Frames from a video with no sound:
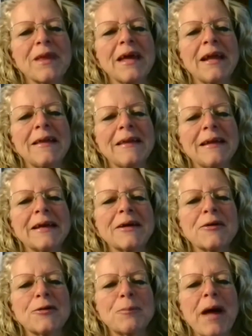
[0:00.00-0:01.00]
And I think it
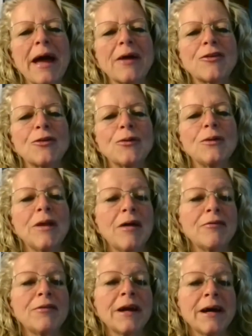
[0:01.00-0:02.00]
goes back to
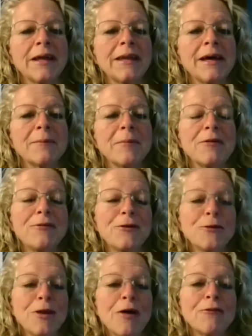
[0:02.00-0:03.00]
loving on them. If you
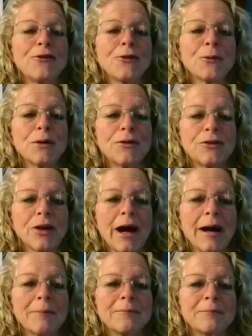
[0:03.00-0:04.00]
love your
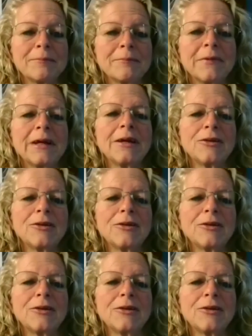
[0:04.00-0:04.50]
job, it